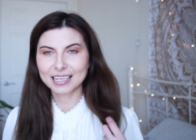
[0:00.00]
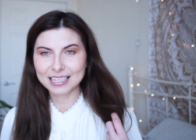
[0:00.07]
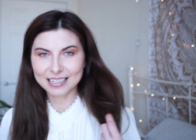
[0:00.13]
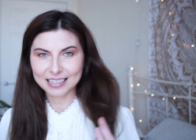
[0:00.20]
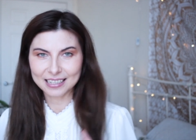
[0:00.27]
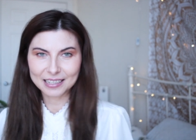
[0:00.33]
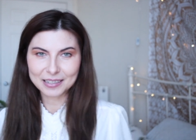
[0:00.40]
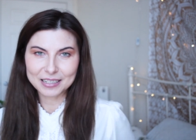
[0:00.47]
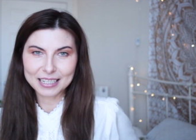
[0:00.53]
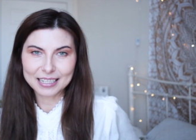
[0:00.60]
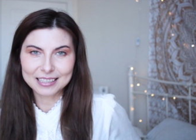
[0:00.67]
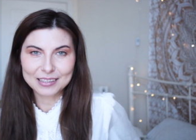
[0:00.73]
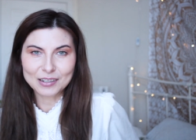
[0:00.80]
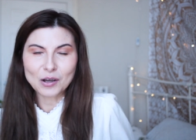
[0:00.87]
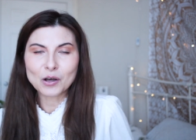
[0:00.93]
uh,
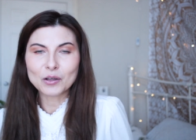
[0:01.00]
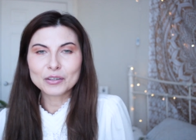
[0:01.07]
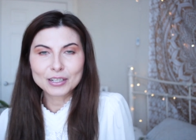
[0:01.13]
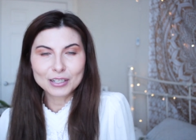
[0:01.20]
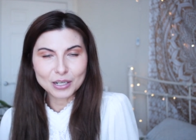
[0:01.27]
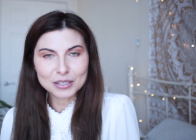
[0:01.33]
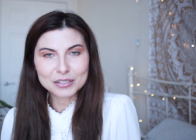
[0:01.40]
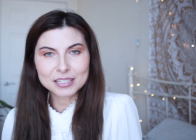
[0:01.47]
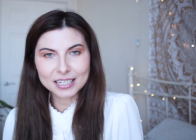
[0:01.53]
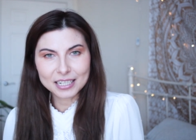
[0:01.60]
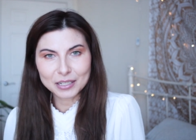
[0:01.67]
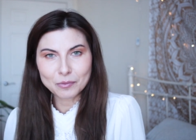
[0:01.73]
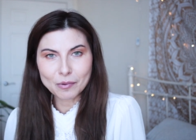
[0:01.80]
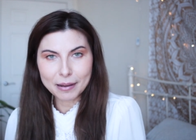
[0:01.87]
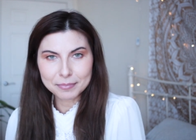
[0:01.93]
on the
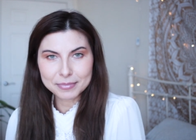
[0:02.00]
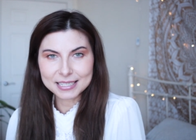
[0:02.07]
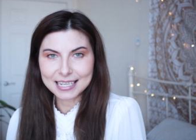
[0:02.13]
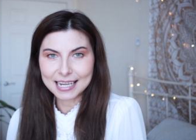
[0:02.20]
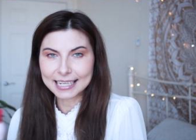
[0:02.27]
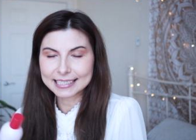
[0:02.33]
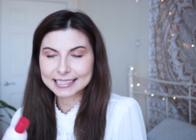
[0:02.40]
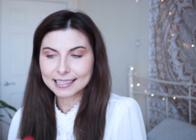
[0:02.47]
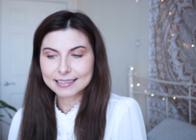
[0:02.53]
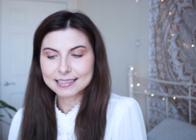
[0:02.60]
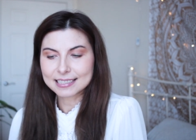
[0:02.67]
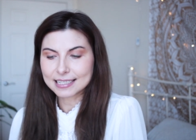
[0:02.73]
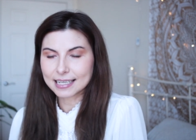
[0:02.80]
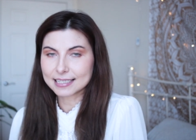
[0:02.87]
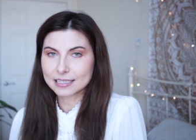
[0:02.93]
Glossier website it
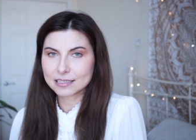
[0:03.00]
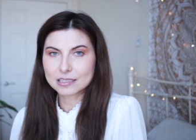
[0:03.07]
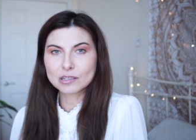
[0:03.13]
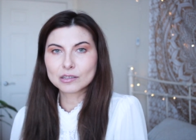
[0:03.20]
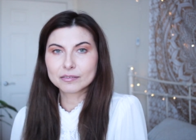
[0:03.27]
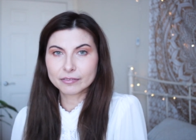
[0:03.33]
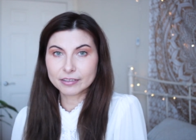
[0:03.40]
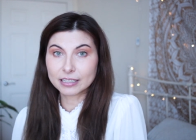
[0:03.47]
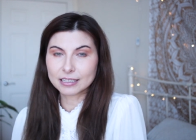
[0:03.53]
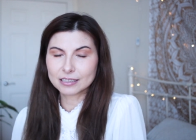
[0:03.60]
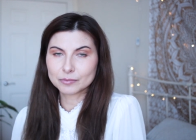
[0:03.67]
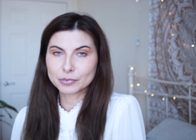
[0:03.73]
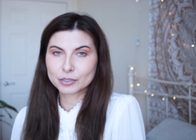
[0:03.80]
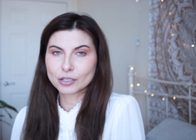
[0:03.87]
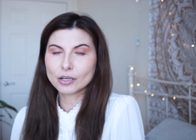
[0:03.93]
says it's not
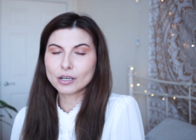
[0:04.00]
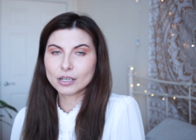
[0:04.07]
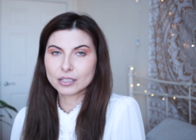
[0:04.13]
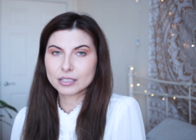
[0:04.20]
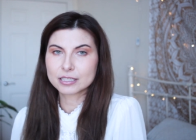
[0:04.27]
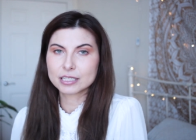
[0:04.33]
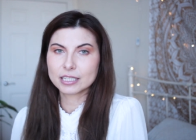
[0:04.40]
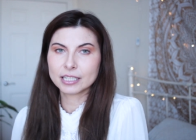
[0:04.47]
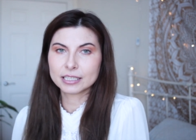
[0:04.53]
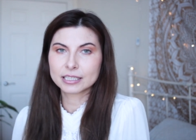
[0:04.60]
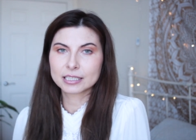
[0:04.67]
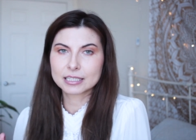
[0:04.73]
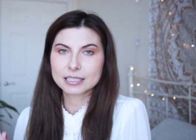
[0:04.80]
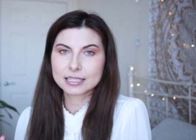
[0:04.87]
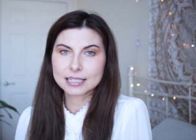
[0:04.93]
vegan because
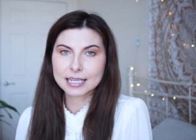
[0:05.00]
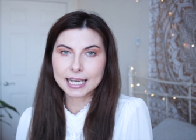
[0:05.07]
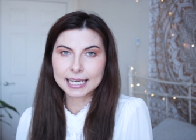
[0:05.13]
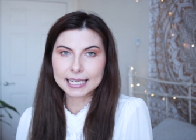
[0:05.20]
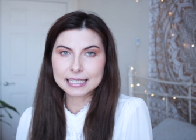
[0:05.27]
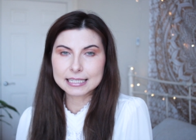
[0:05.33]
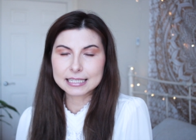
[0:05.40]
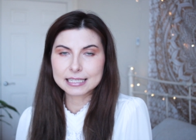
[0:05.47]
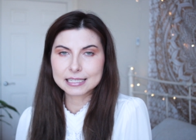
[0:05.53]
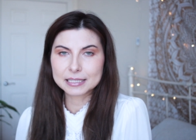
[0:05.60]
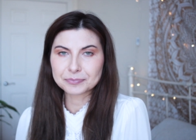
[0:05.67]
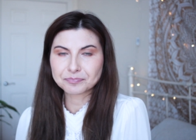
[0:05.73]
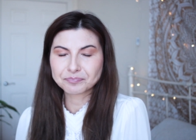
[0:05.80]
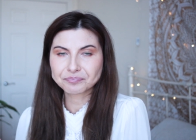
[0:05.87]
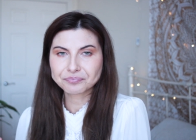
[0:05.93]
it contains